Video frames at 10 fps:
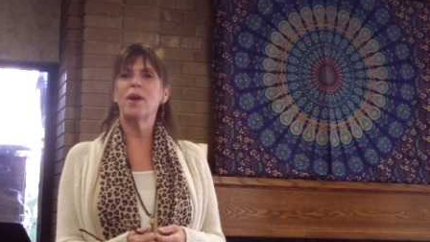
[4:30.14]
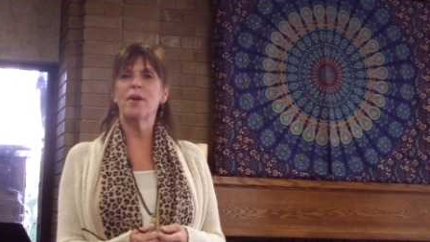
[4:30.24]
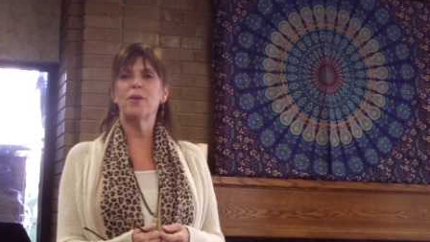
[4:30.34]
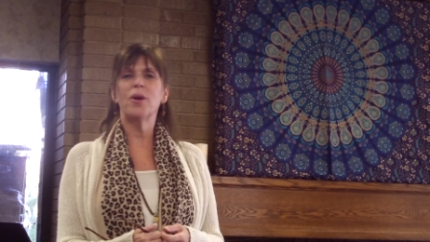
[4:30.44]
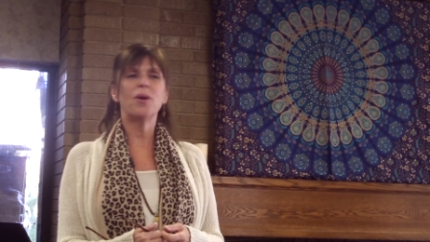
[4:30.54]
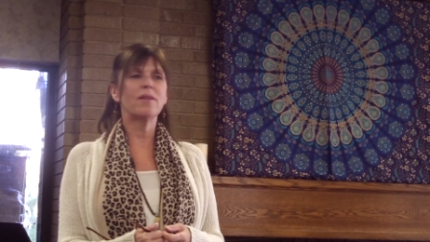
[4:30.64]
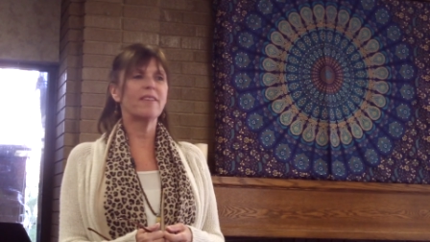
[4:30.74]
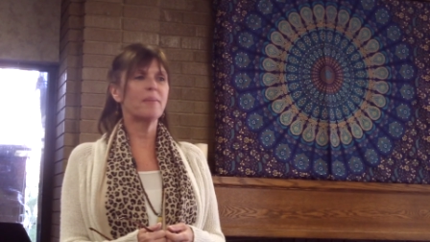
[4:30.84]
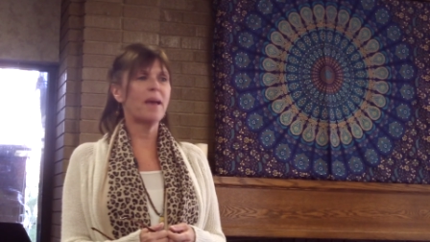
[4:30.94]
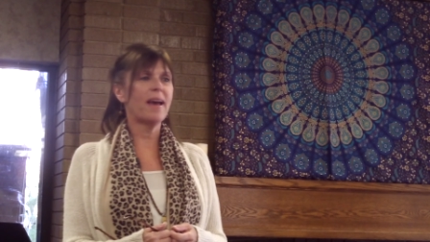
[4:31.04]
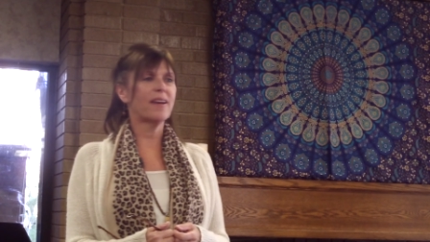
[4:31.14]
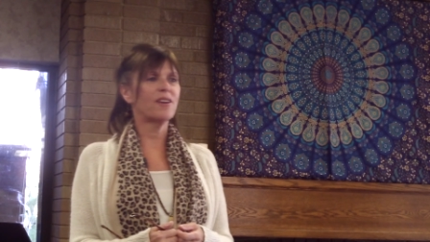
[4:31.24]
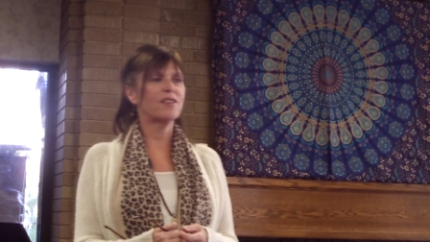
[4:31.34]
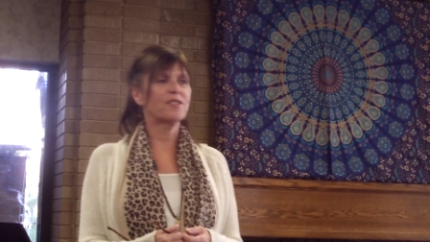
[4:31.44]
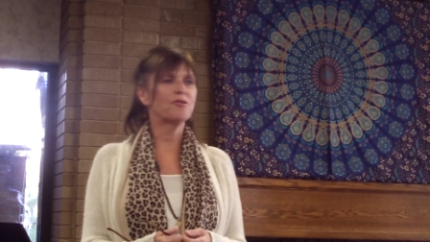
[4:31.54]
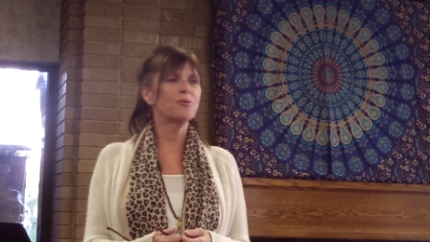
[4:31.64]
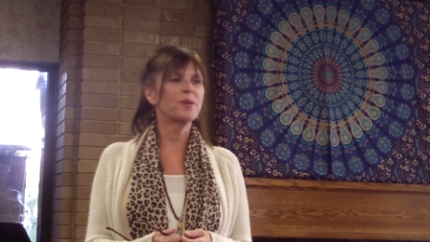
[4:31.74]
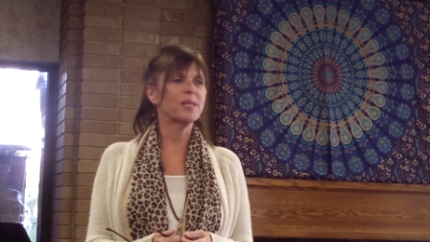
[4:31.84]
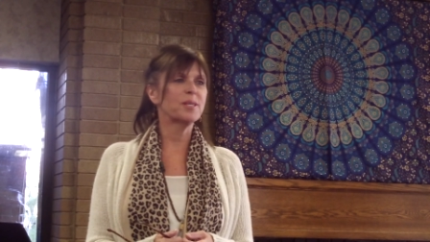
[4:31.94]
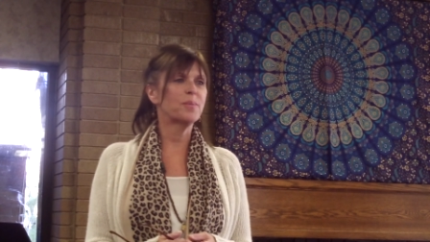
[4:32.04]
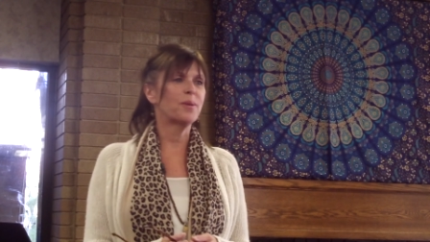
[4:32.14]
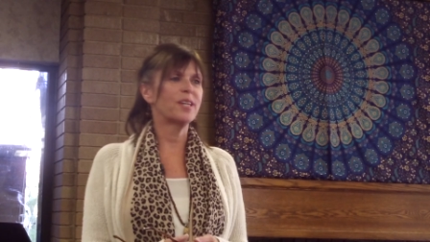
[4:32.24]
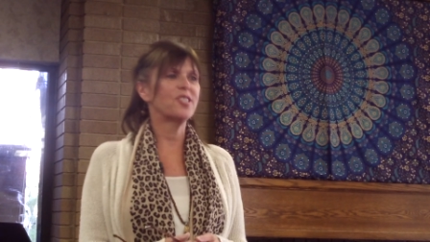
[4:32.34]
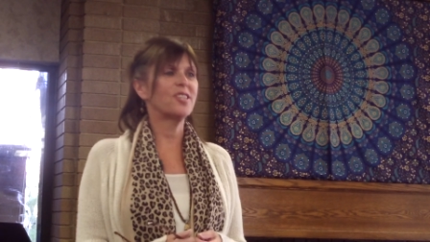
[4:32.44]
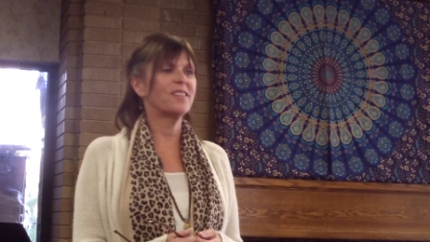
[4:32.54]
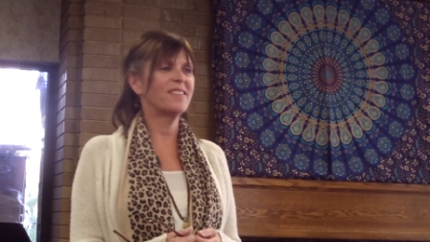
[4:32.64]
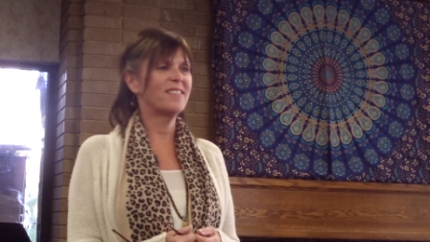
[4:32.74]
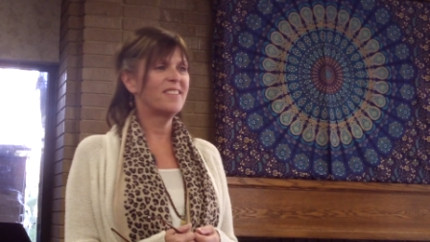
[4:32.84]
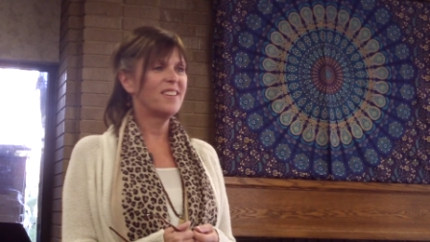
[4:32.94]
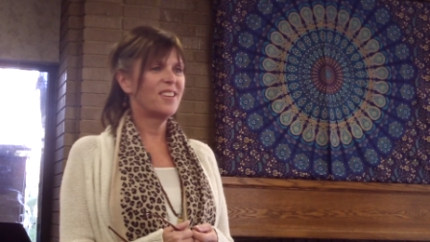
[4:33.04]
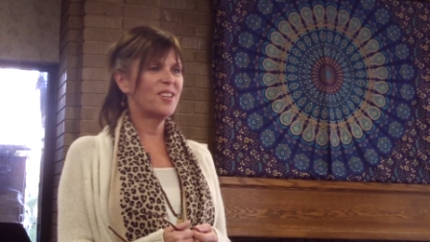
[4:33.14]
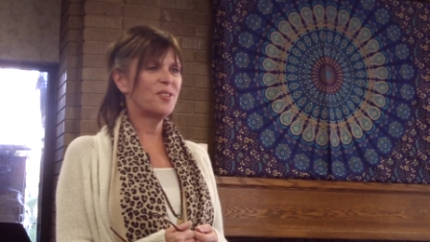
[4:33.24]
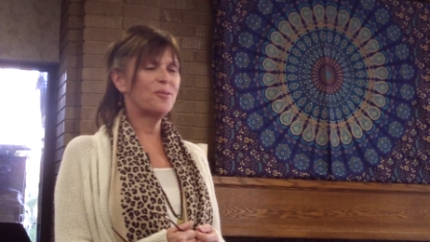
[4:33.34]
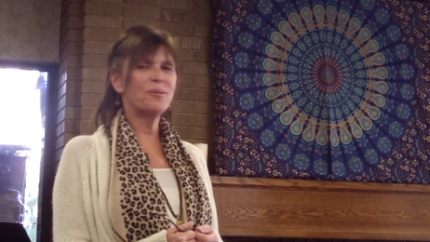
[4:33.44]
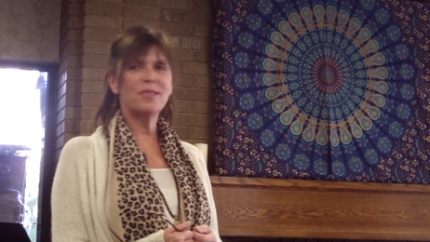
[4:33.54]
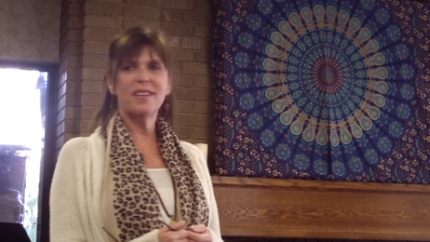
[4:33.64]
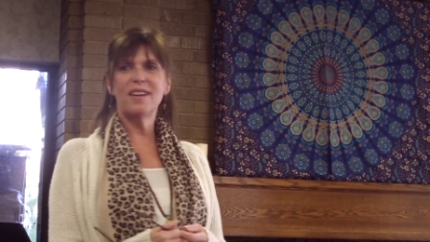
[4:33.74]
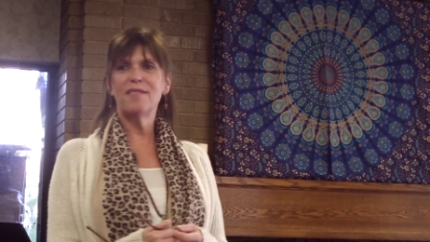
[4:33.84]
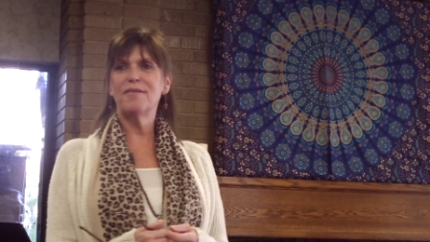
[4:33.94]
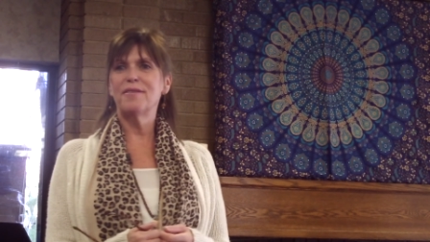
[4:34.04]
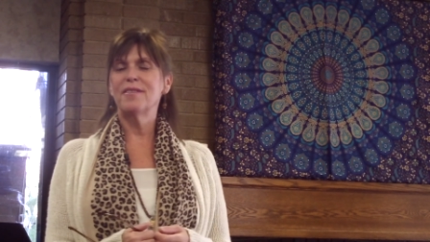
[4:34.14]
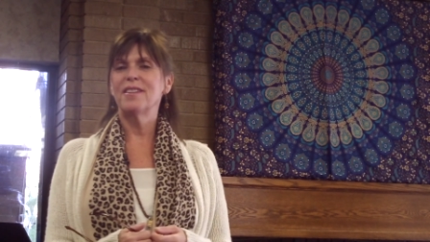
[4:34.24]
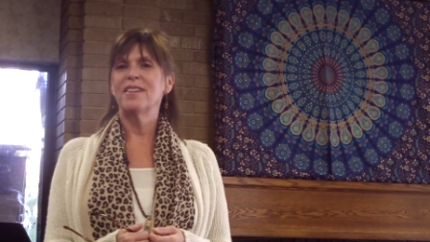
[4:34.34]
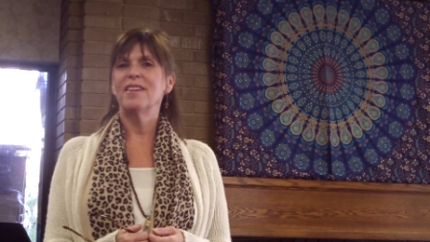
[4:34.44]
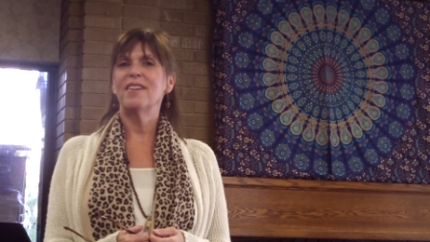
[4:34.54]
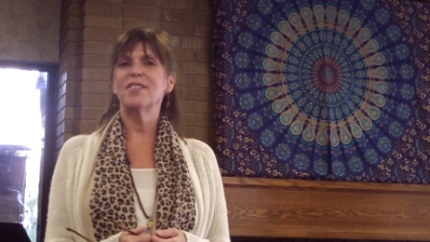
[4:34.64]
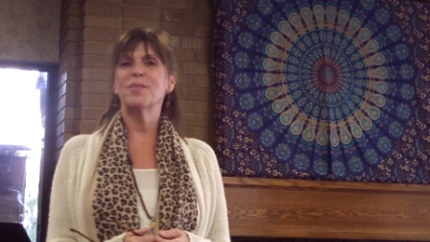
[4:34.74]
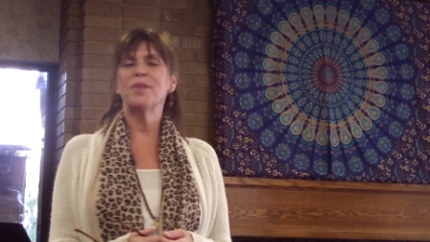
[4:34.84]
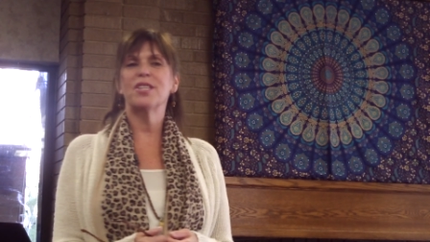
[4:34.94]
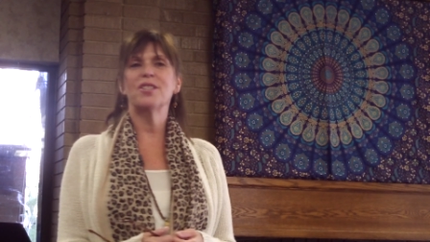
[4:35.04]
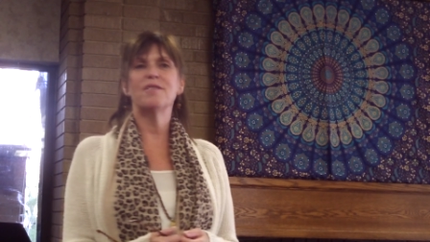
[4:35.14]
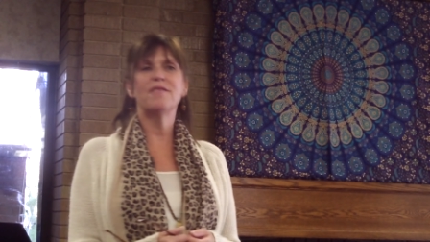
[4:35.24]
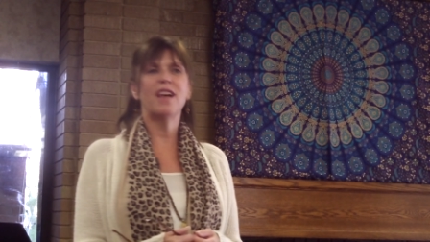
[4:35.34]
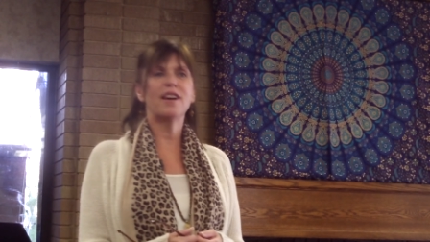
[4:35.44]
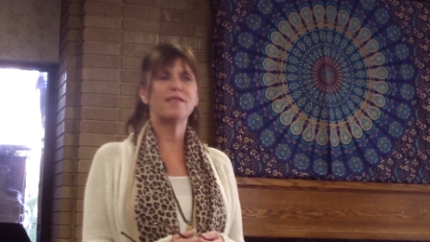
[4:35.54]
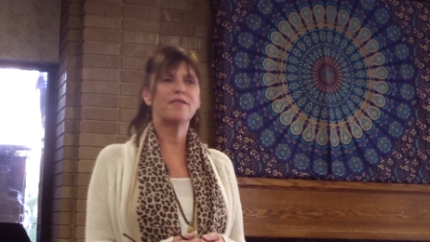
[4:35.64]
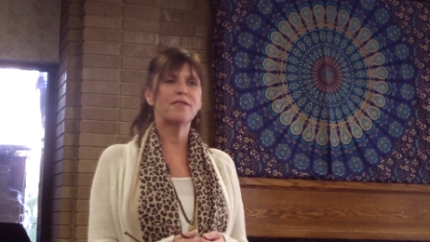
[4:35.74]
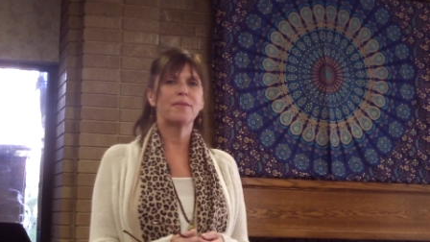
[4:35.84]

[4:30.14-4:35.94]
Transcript: where we're holding back our true expression, our true self, our expression of love.